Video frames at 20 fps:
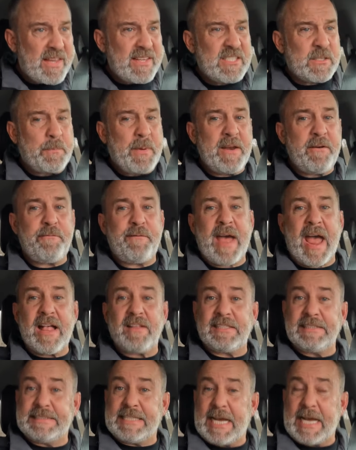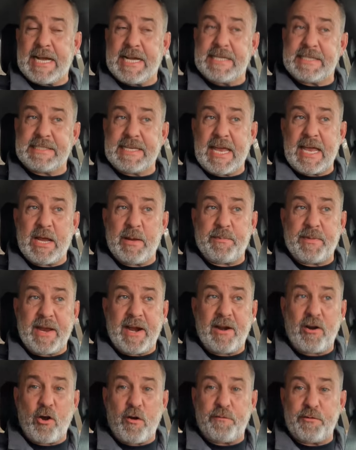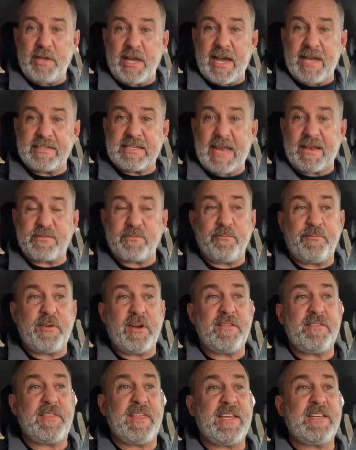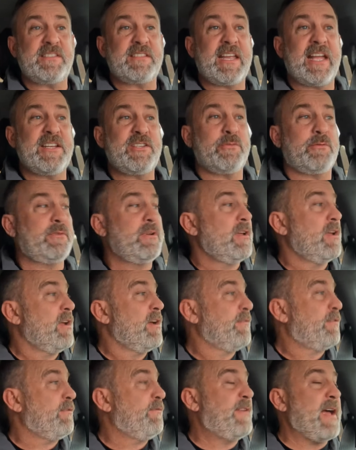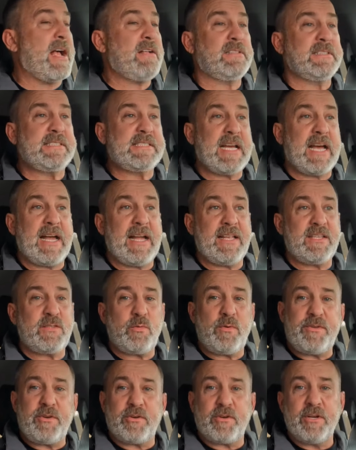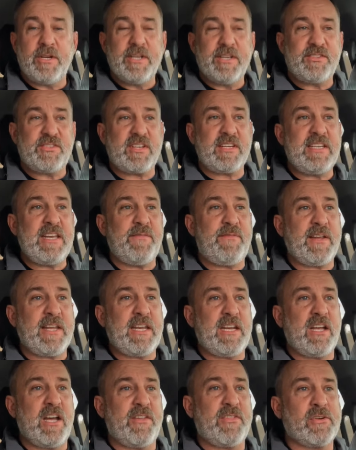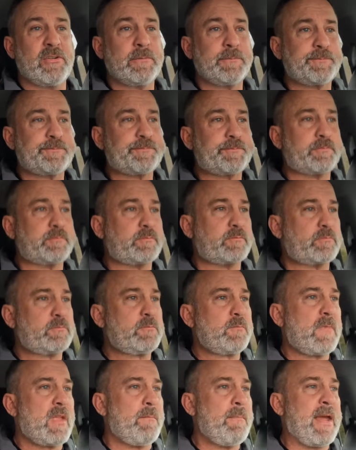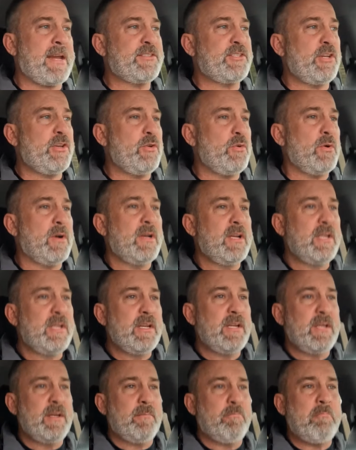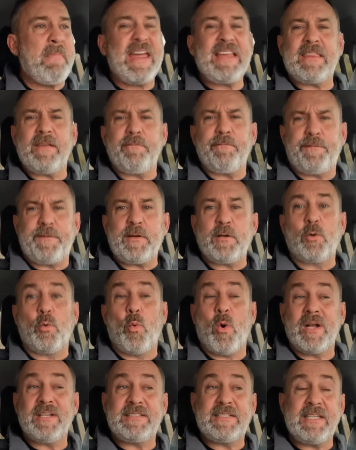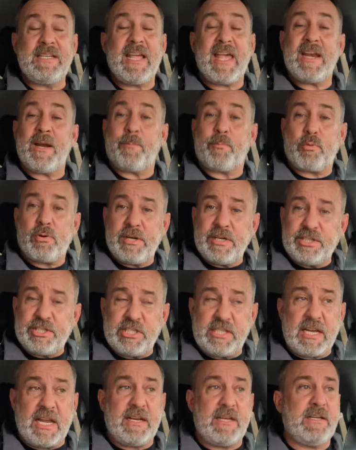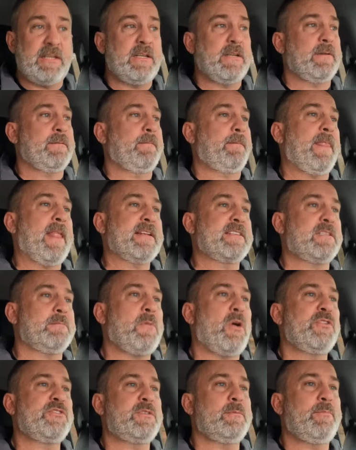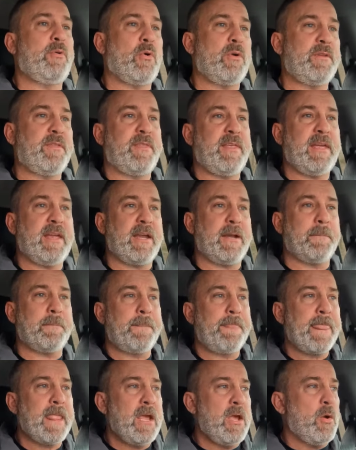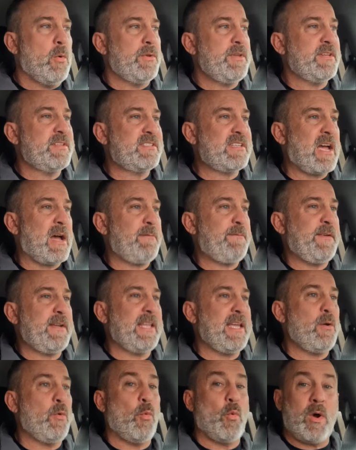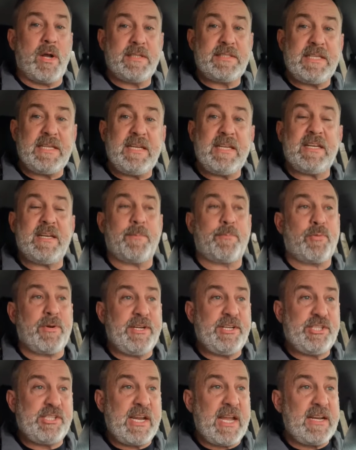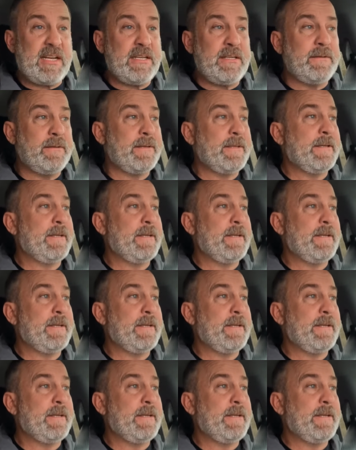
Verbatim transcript: Spend Valentine's Day up there. Hopefully you guys have some fun things scheduled for Valentine's with your significant other. Make sure you make them feel wanted and appreciated. That's the most important thing. When you stop feeling wanted and appreciated,